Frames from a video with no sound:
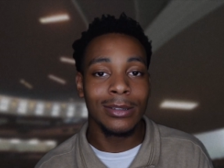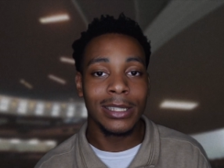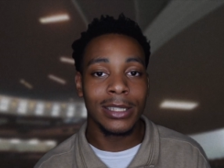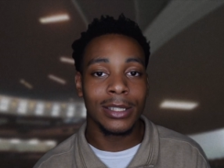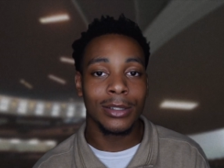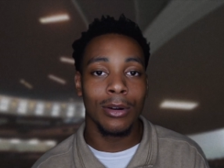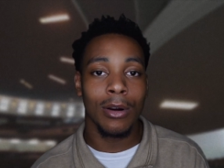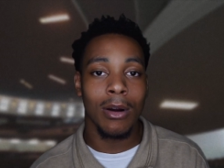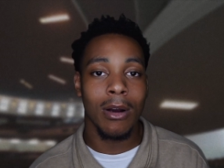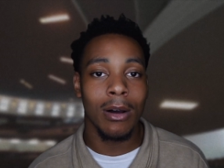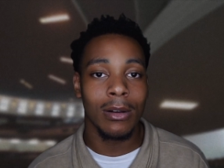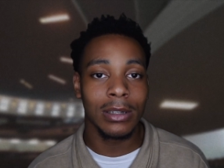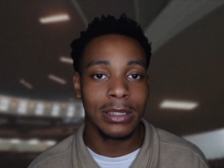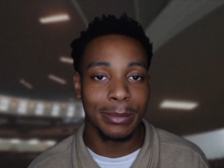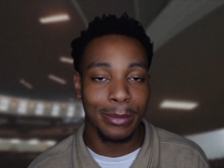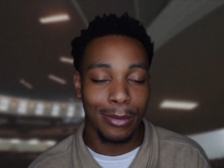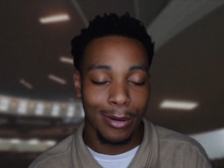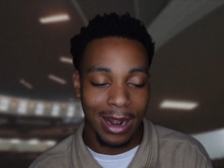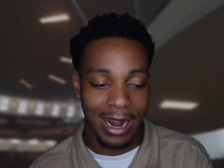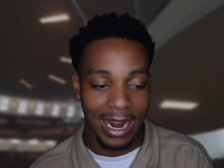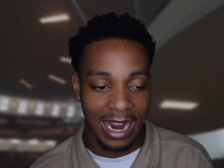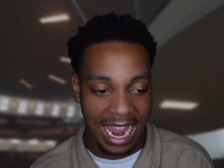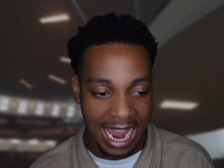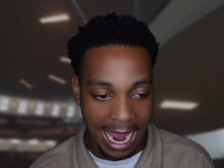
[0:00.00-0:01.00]
this girl's
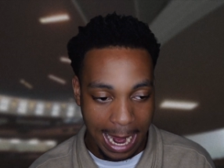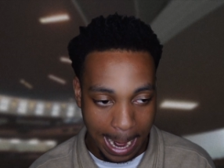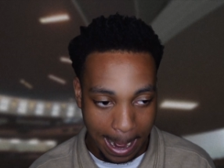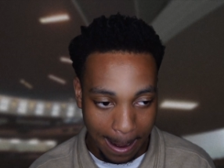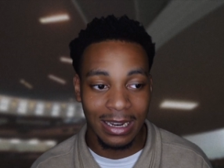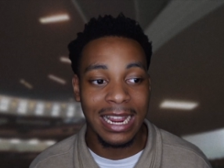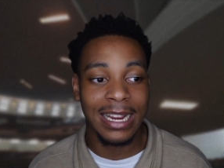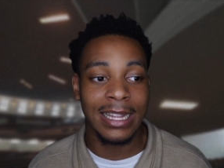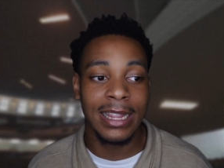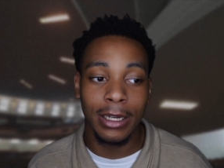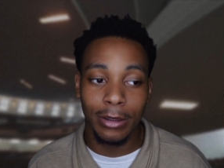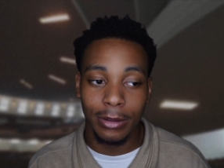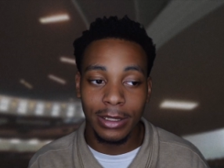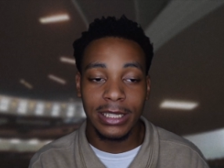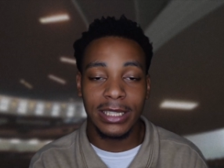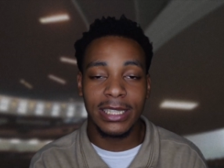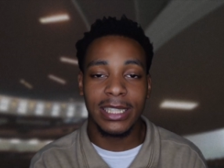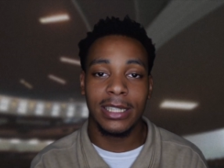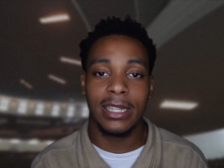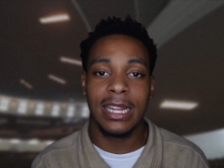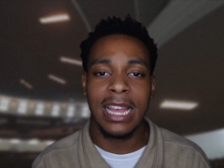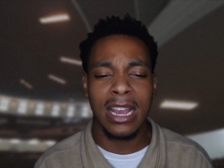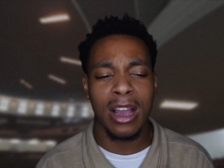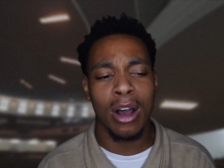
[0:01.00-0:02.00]
brand, like literally
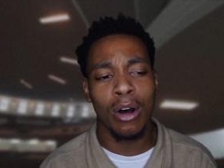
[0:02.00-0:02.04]
see like,